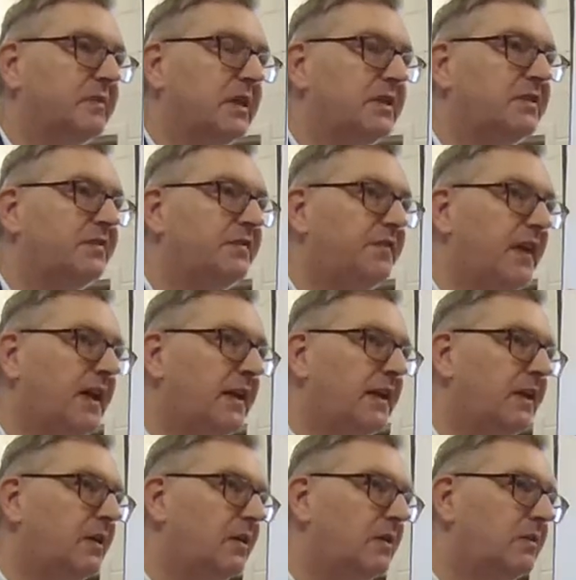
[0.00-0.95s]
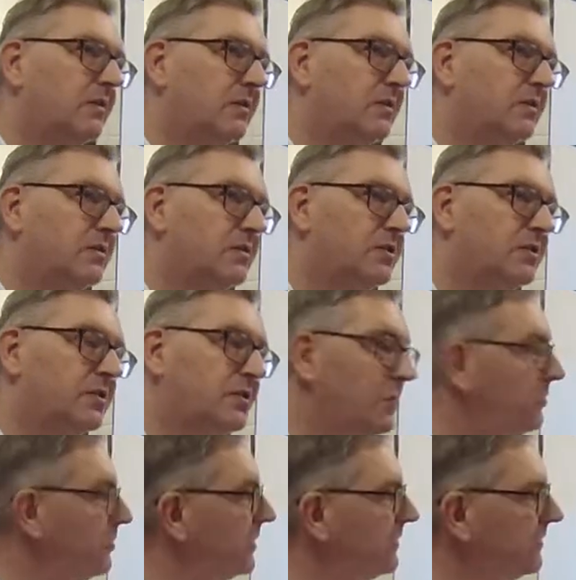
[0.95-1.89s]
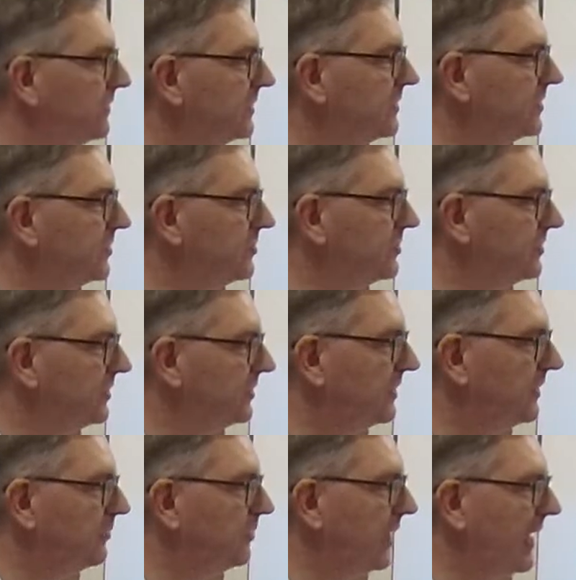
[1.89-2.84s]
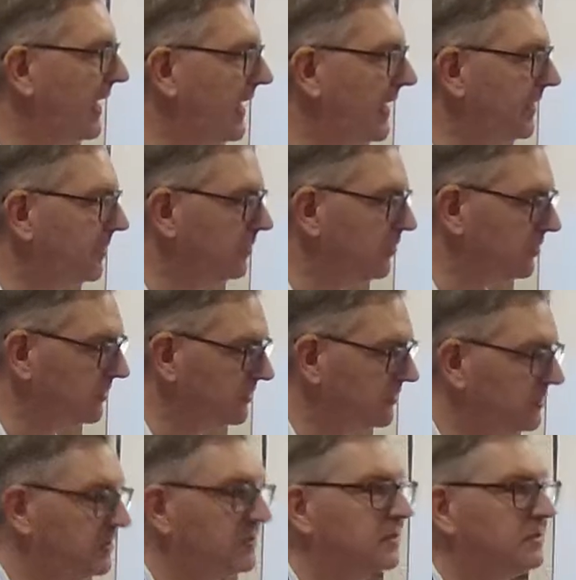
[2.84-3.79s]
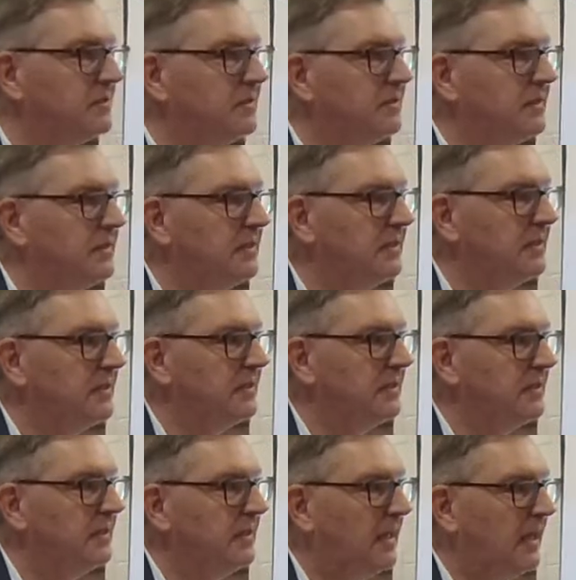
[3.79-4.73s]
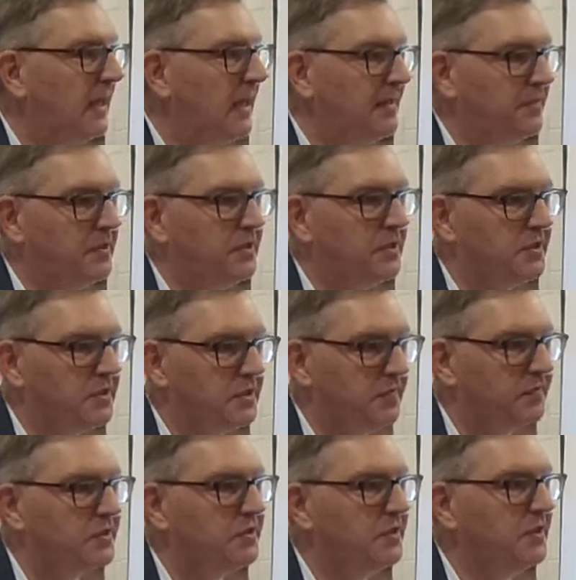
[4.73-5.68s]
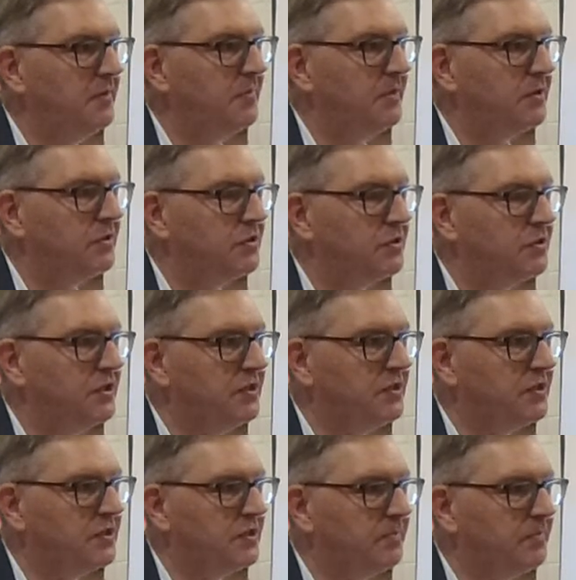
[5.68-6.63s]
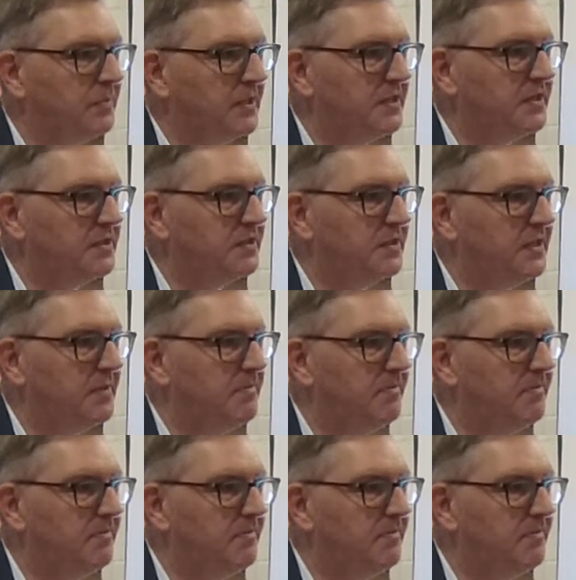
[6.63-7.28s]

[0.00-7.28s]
it's fairly soon envisaged that there were animals at the Nativity, because Jesus is placed in a